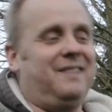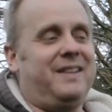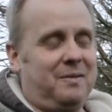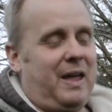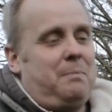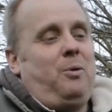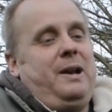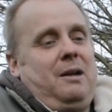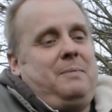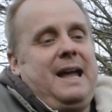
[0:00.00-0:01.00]
And at that
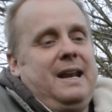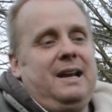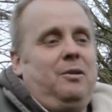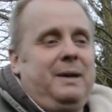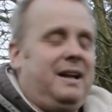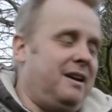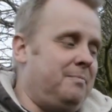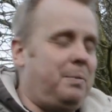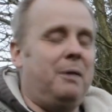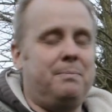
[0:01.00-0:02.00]
point I'm getting a little bit, and
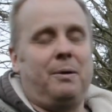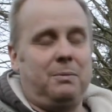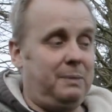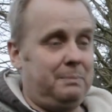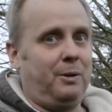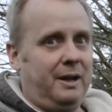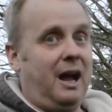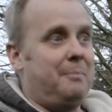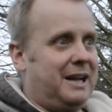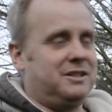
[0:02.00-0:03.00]
I'm
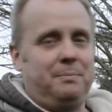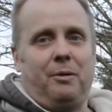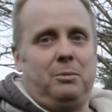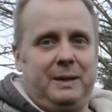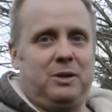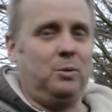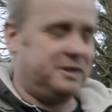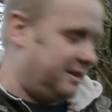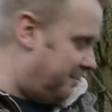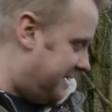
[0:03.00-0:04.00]
actually probably
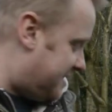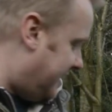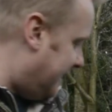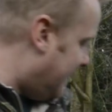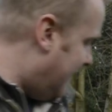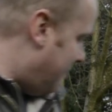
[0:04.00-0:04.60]
causing the miss then.